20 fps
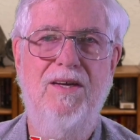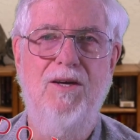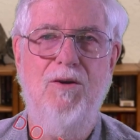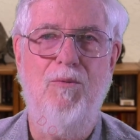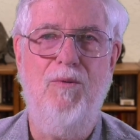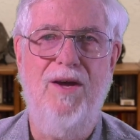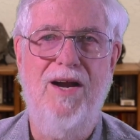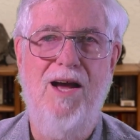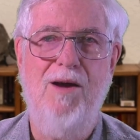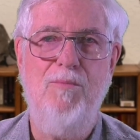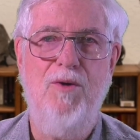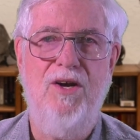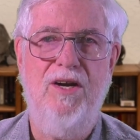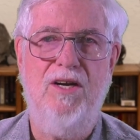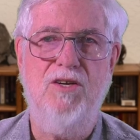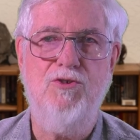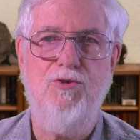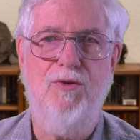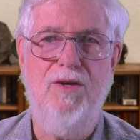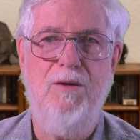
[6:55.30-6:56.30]
When I'm on a
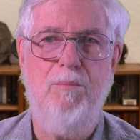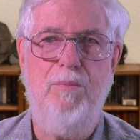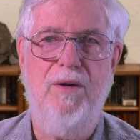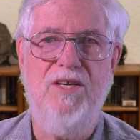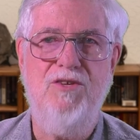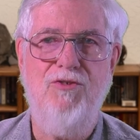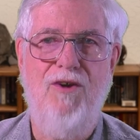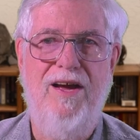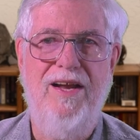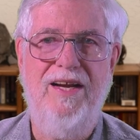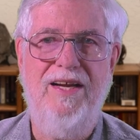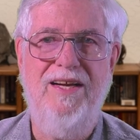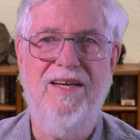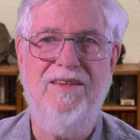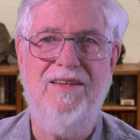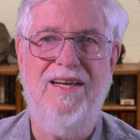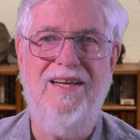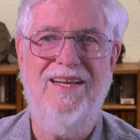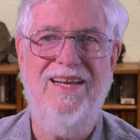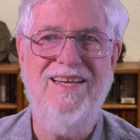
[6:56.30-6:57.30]
trip, I try to get
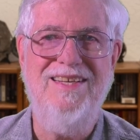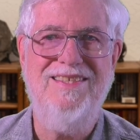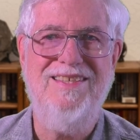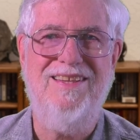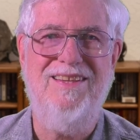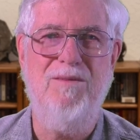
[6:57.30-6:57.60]
at least